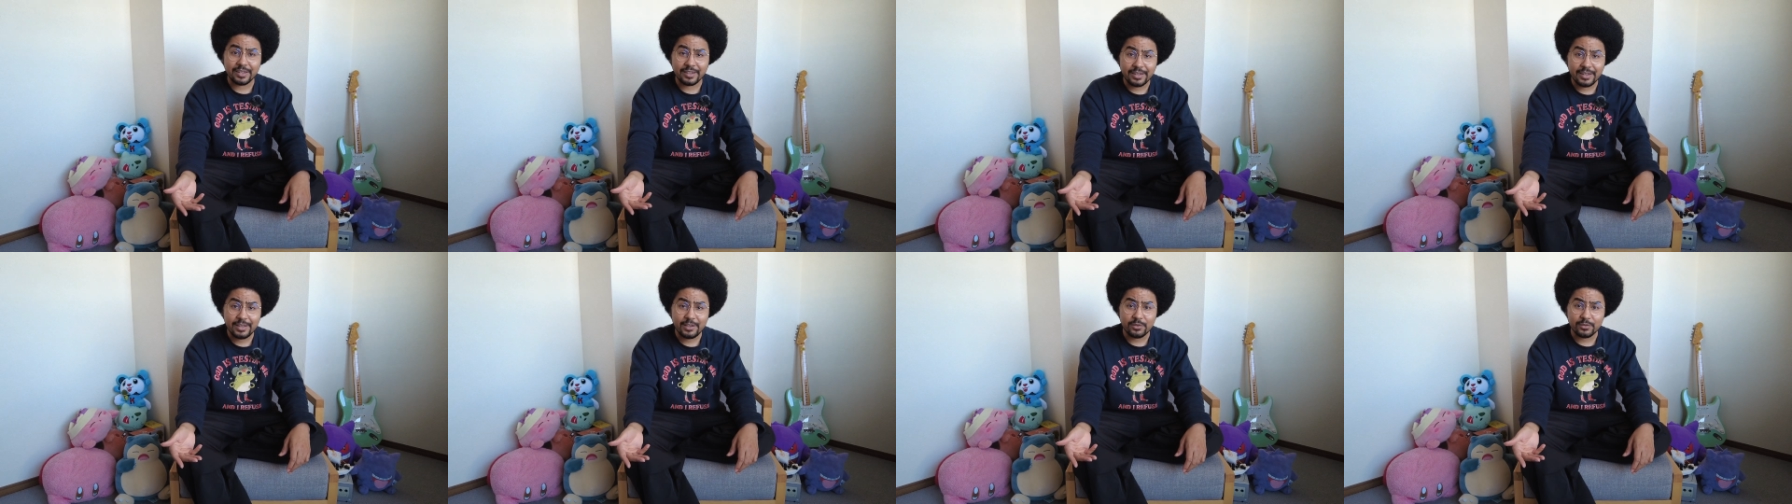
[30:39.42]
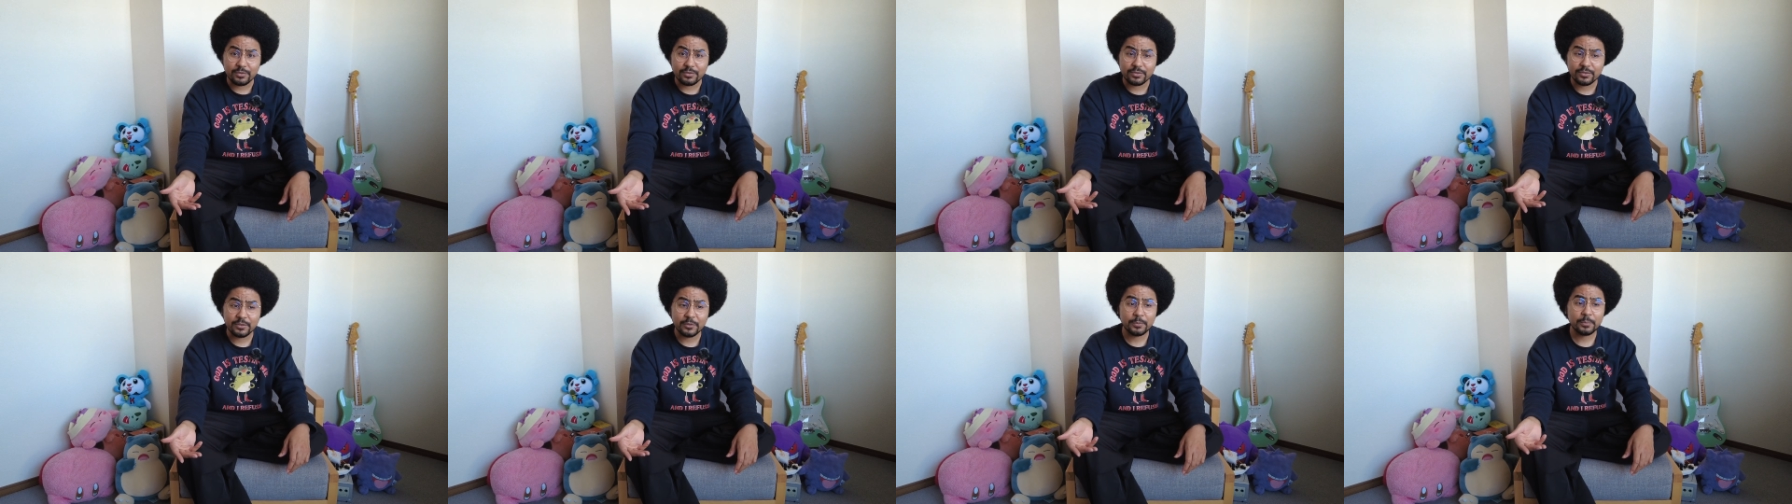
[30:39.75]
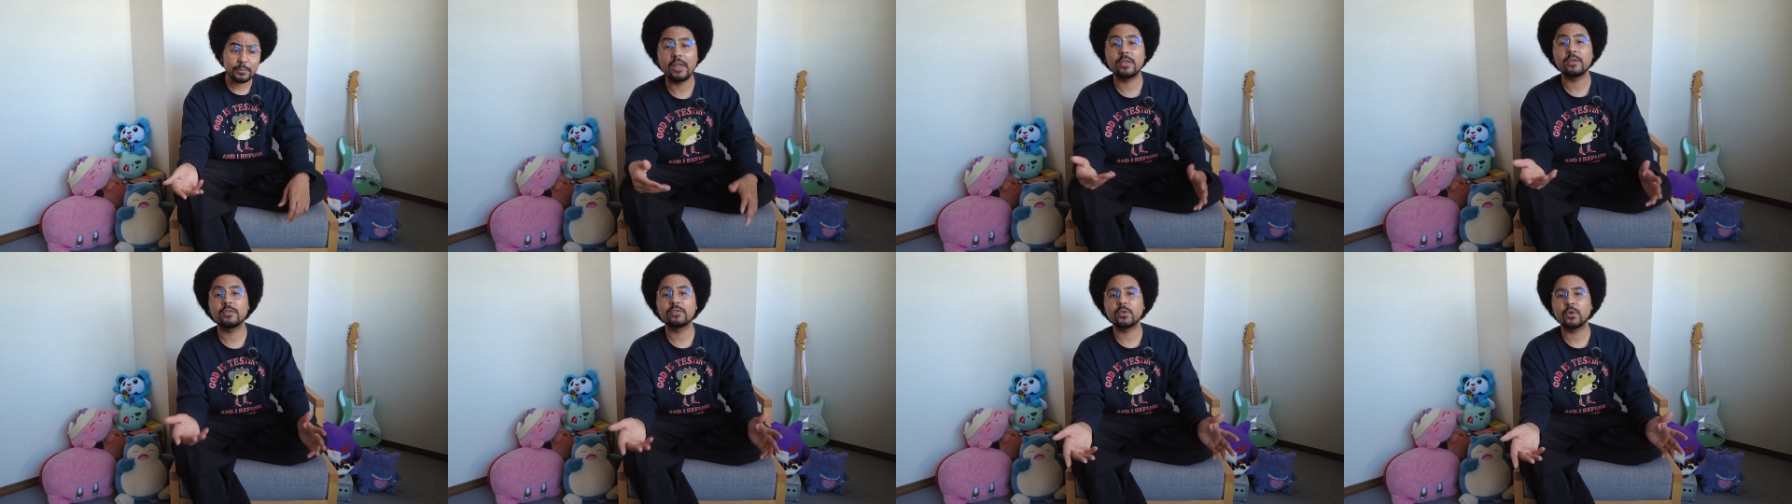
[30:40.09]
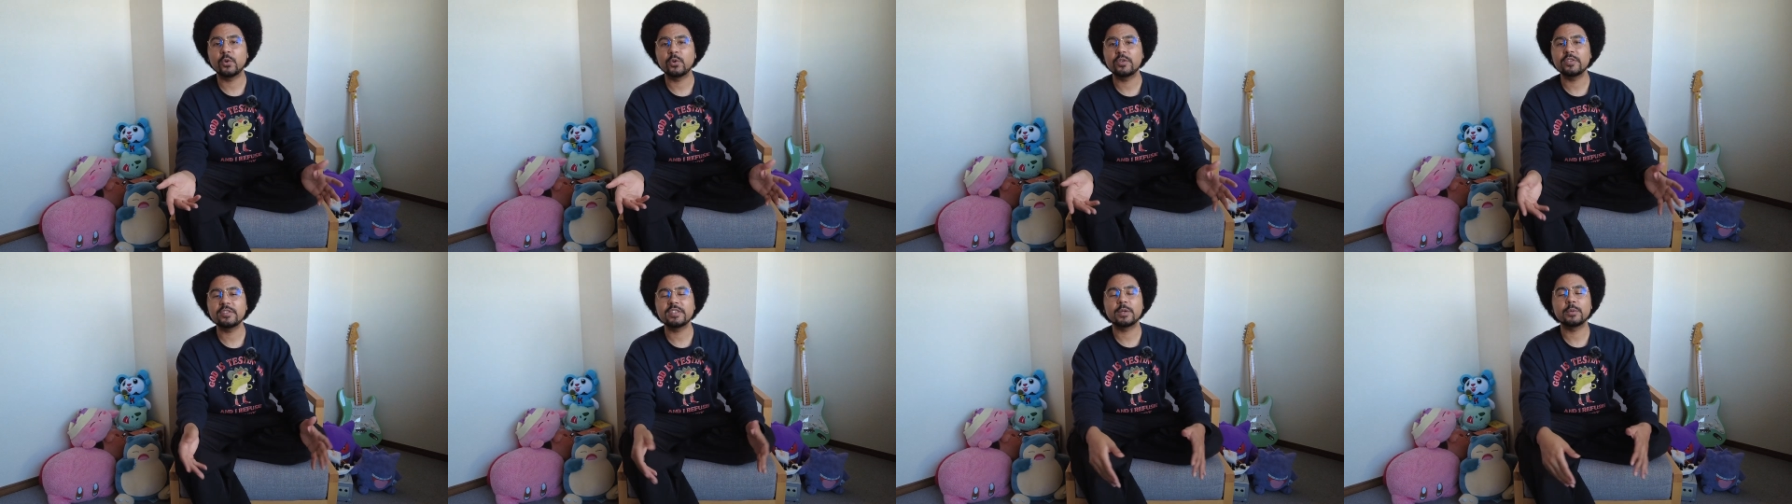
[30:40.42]
live. And then of
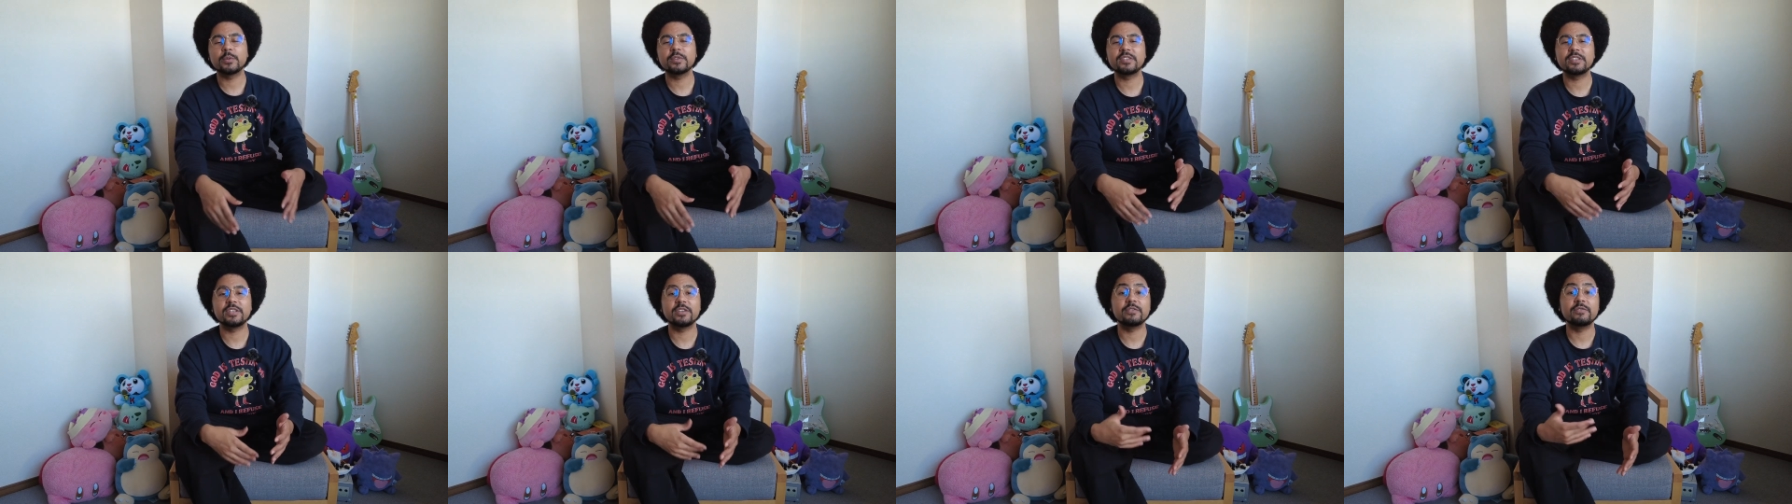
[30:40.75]
course there was the